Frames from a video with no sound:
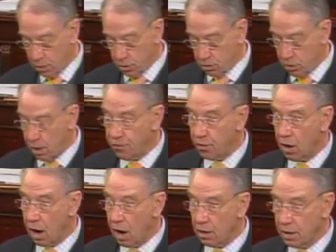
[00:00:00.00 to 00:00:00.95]
suffered
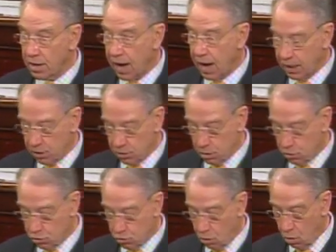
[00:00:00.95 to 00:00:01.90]
heart attacks
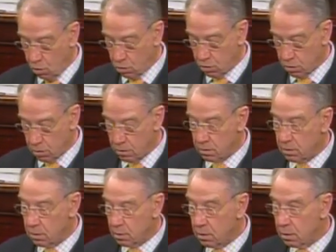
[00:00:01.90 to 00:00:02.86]
and strokes
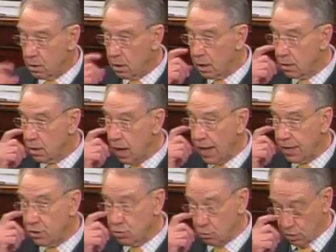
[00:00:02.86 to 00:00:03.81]
and
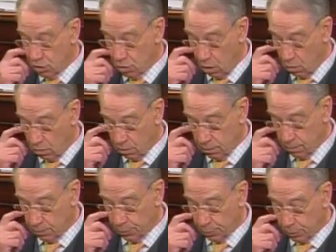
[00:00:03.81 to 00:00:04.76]
died as a result.
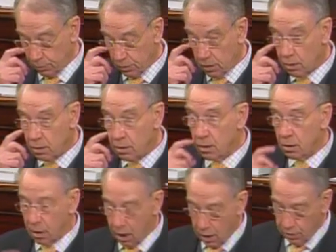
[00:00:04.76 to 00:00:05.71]

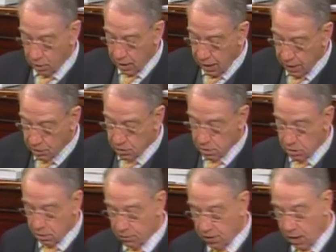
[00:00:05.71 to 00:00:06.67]
Other
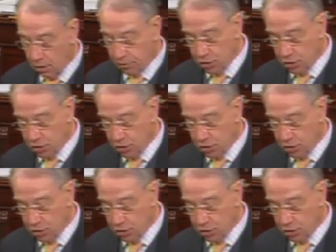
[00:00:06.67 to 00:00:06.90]
cases involved